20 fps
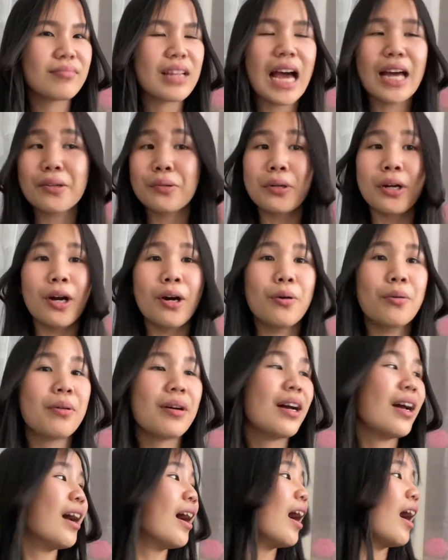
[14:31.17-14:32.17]
i don't
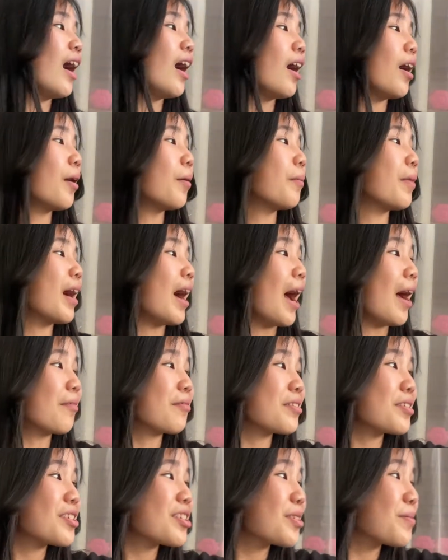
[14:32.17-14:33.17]
know um but i'm
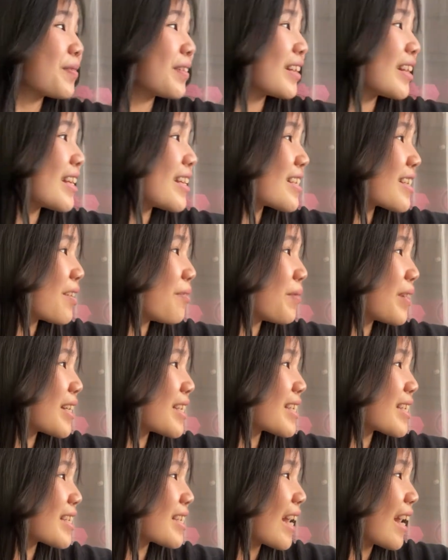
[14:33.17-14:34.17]
gonna just put these on my
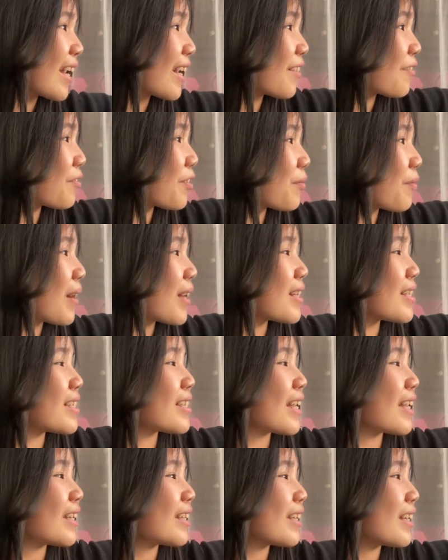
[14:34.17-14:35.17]
stand for my
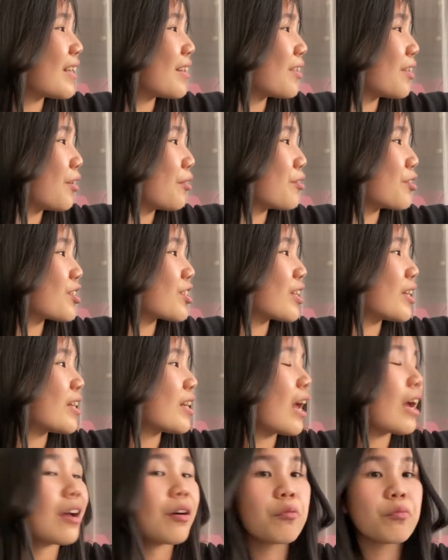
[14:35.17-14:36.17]
daily lotion